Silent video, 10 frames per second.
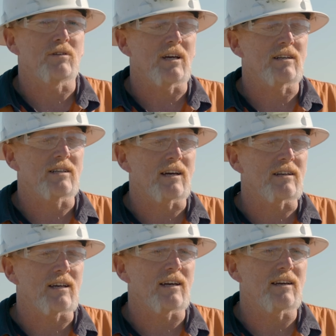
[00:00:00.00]
with our
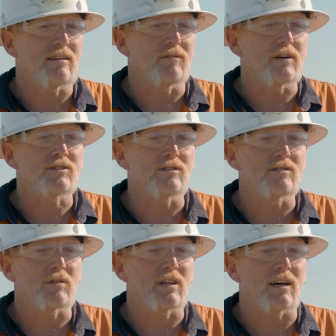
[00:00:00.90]
day-to-day
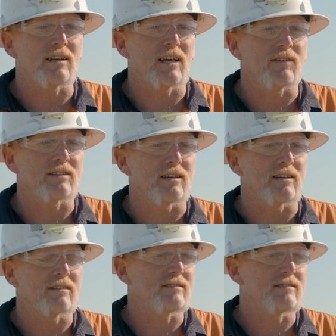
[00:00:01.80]
issues without having to